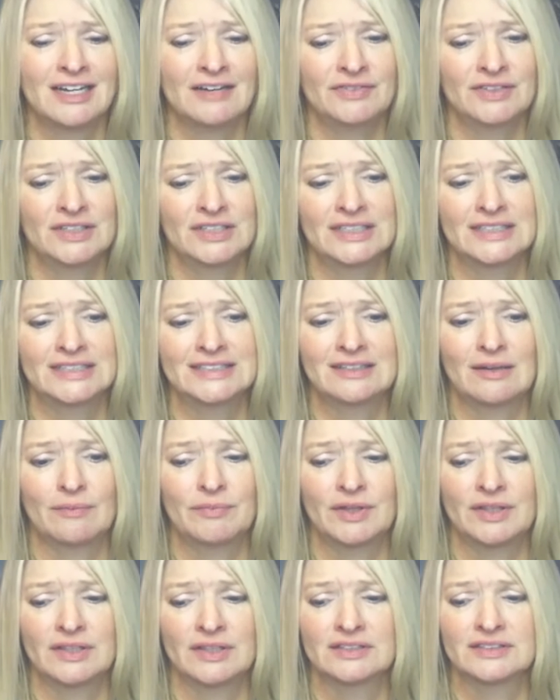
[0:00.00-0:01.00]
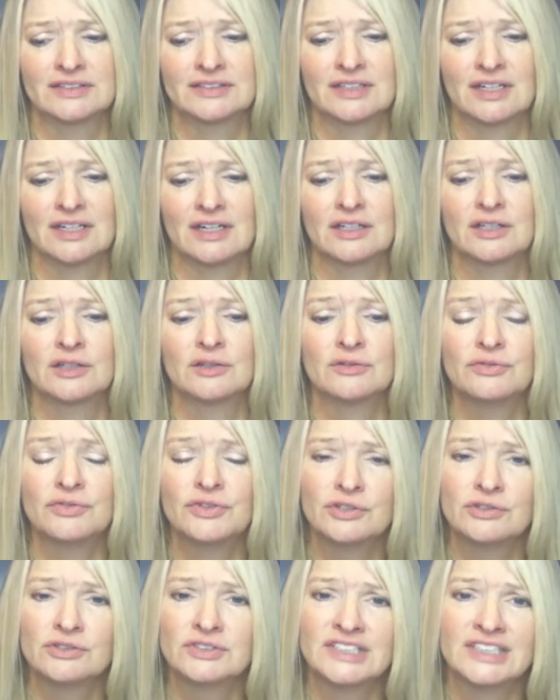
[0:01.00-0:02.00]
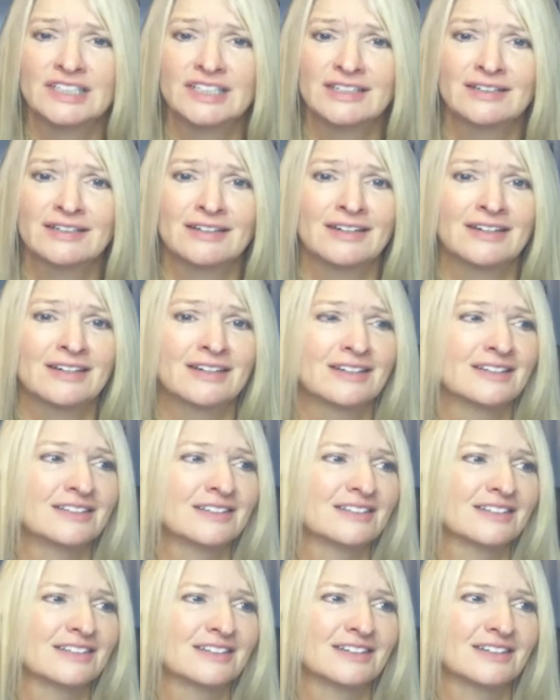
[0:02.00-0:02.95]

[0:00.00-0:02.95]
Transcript: definitely something that's confusing and